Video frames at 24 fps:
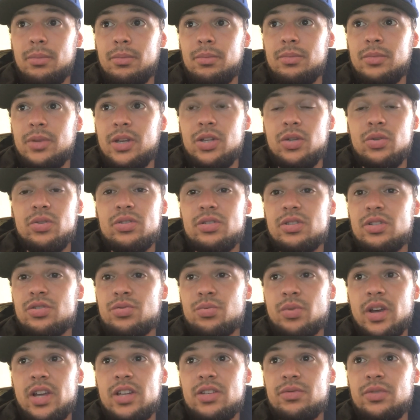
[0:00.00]
He uses his
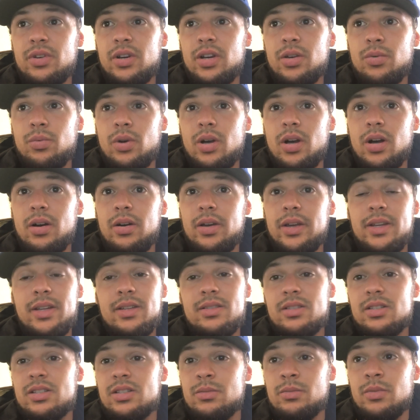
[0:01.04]
range very well, and he's
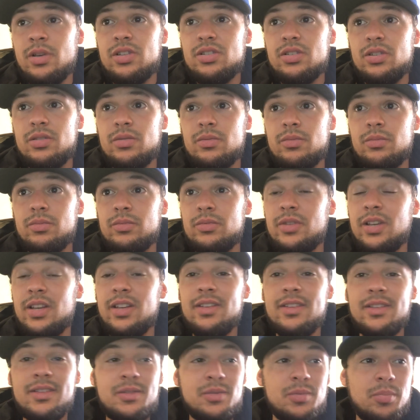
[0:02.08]
a submission
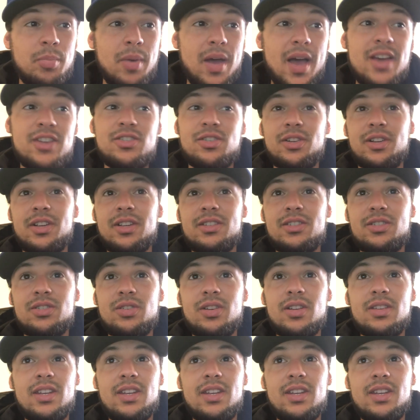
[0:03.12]
specialist, dude.